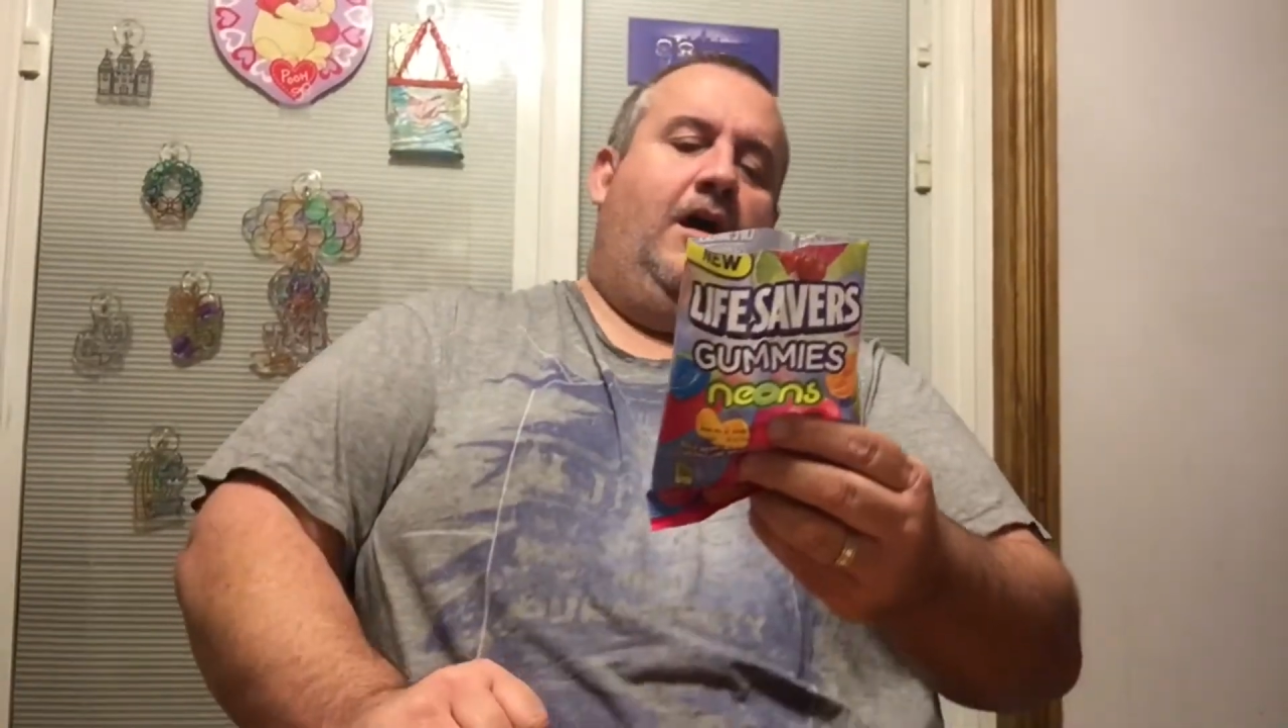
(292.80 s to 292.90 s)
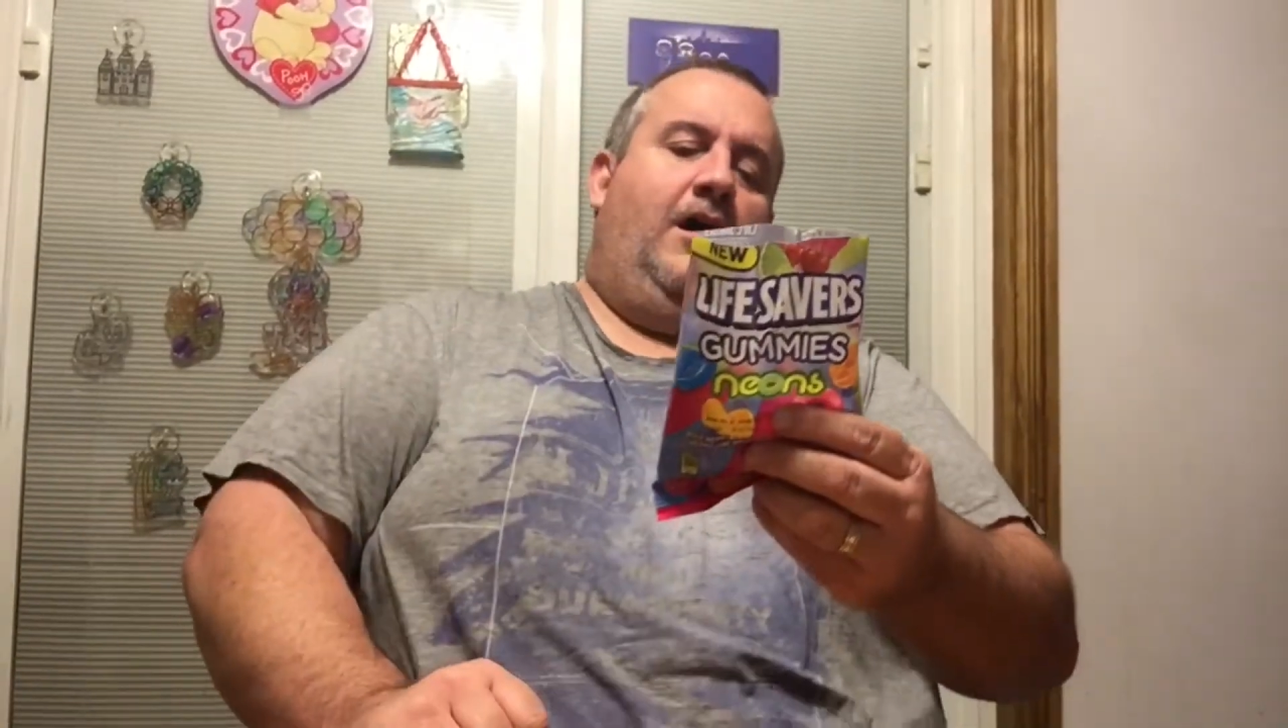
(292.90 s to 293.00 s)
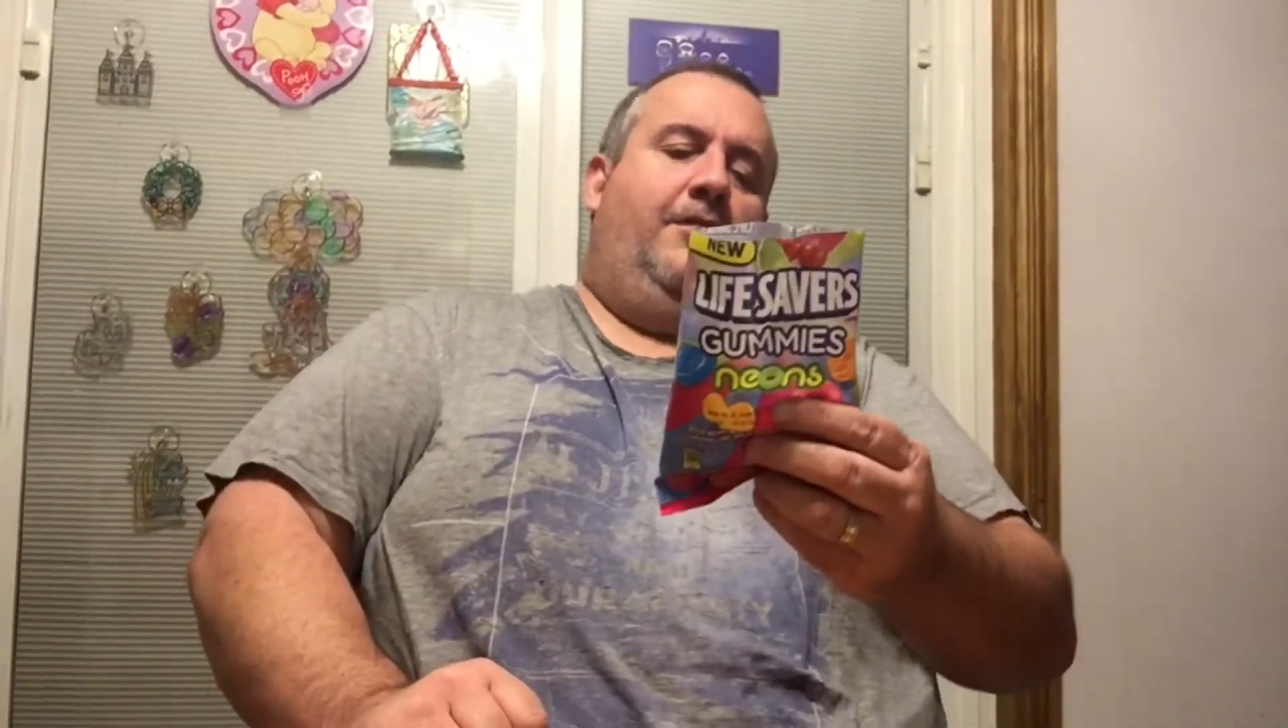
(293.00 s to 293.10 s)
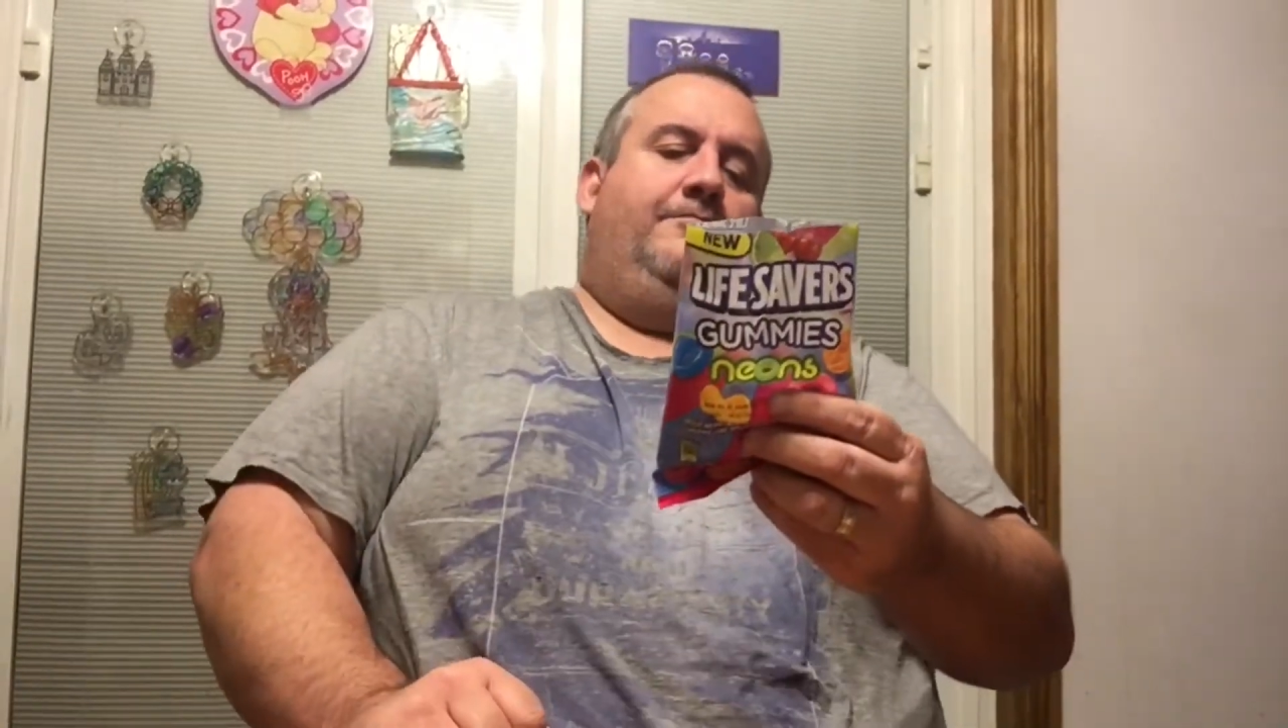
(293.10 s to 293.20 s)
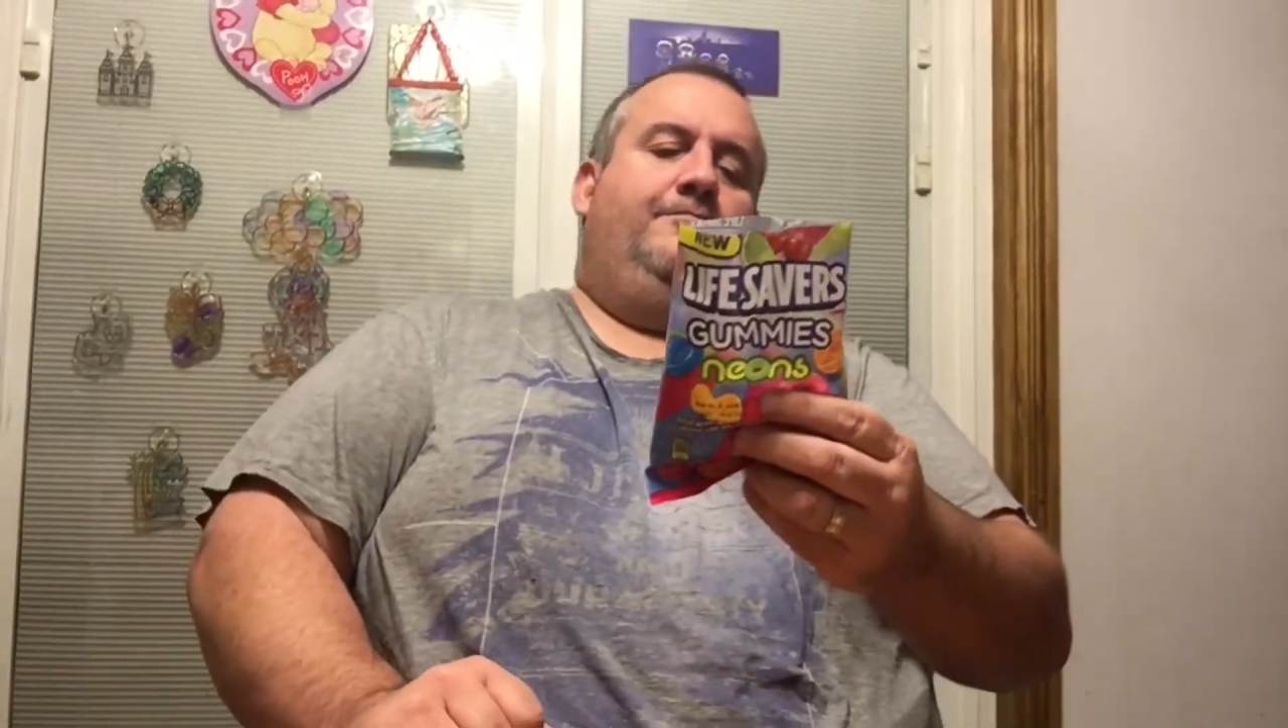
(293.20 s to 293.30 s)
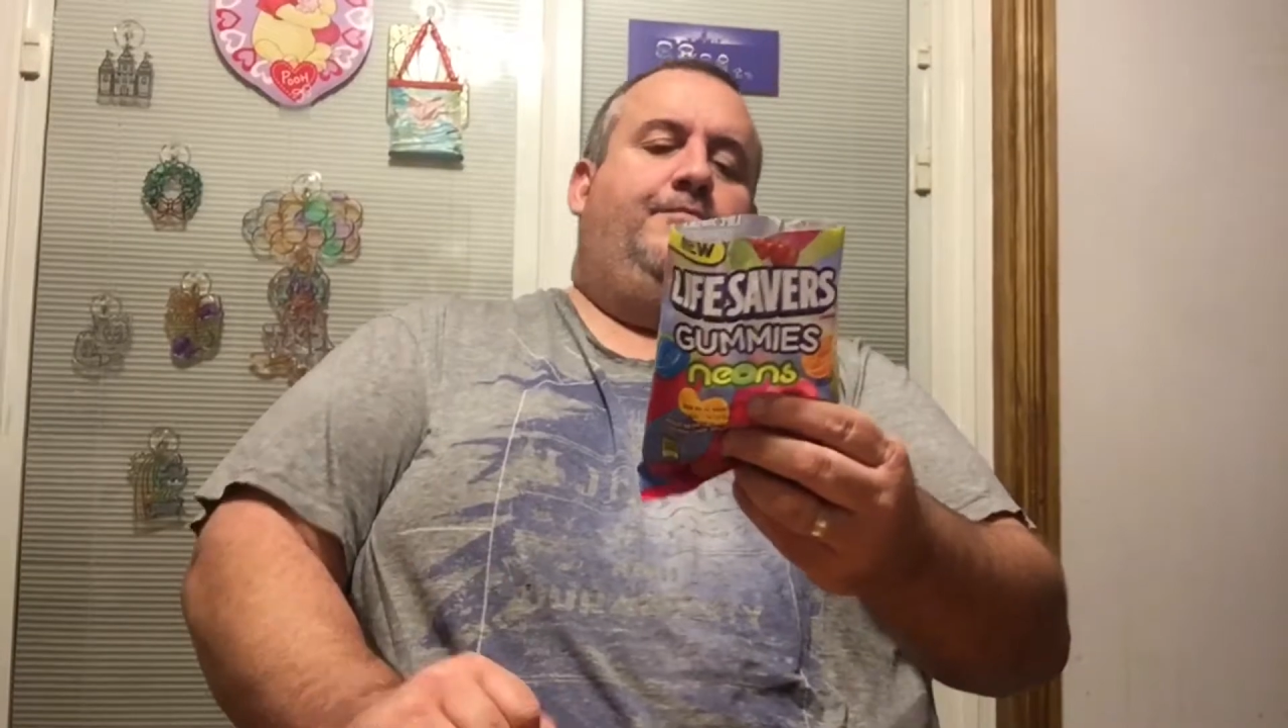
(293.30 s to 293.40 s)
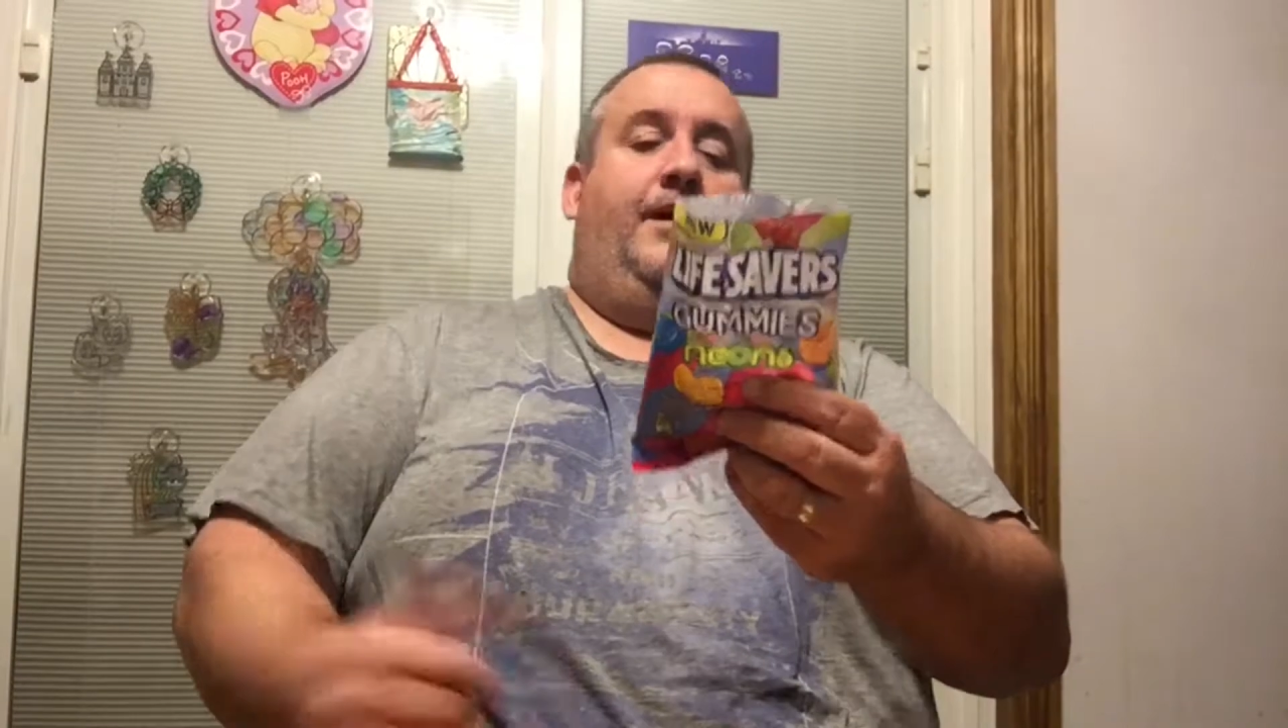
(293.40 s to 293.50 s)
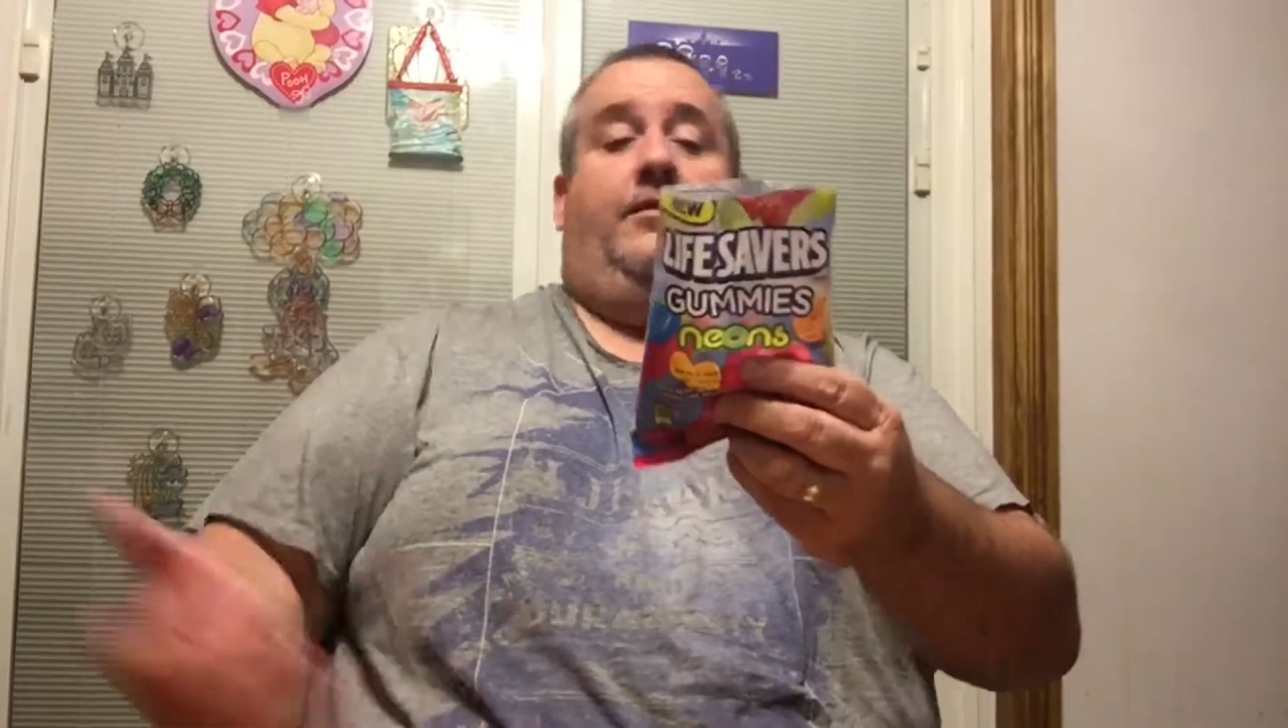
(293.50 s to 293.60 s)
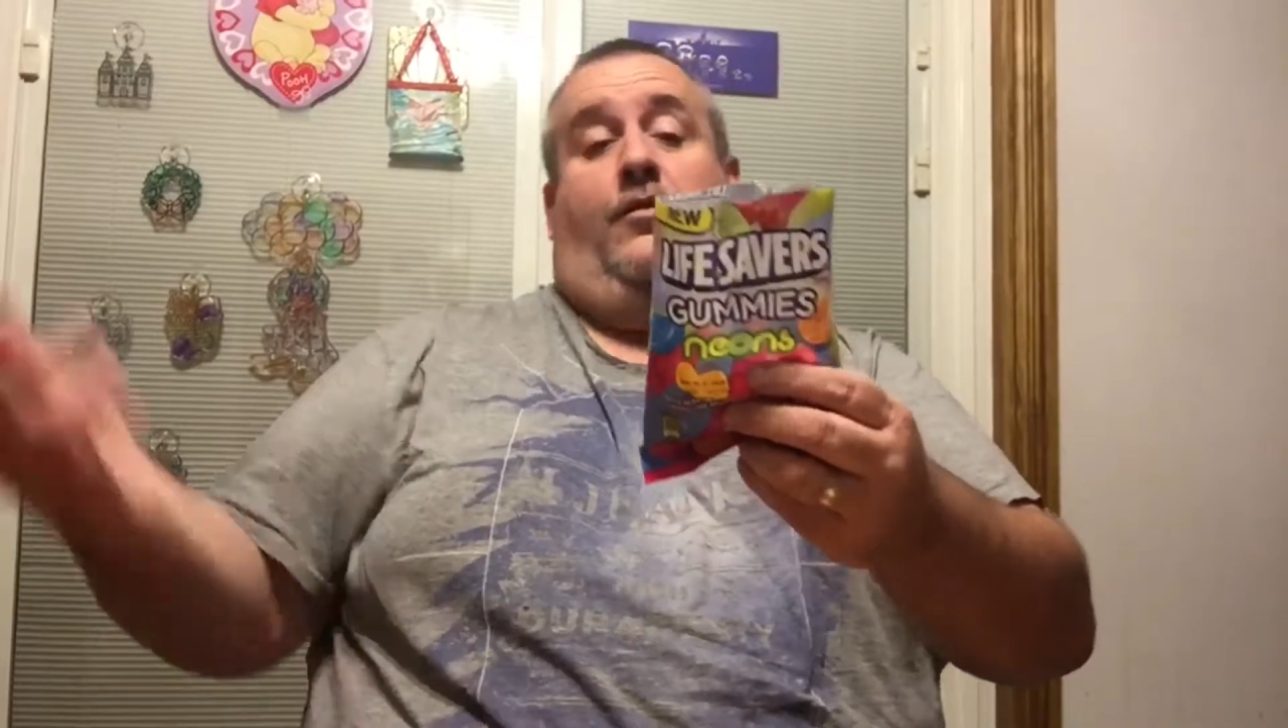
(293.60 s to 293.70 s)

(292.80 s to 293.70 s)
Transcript: Um, but